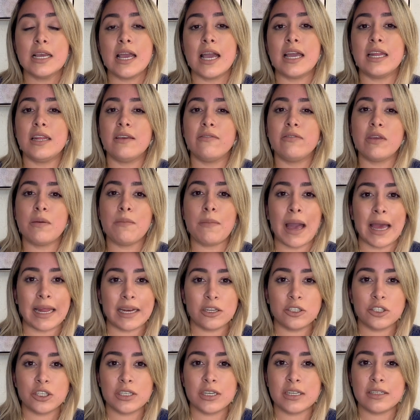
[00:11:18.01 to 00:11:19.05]
And if the
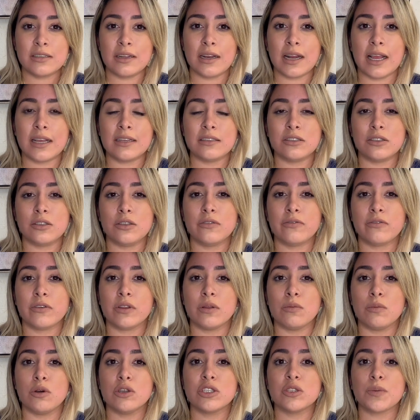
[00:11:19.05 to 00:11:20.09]
manager doesn't ask you, for
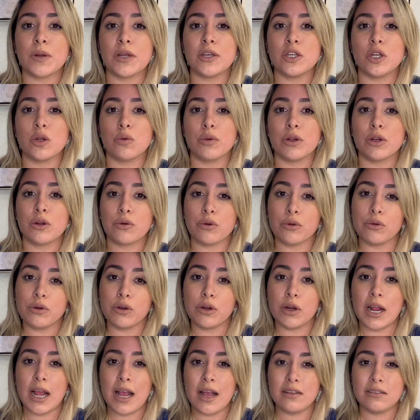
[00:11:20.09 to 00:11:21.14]
the most part, your
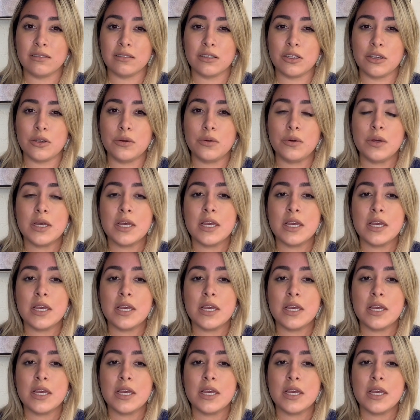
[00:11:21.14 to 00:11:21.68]
recruiter asks you.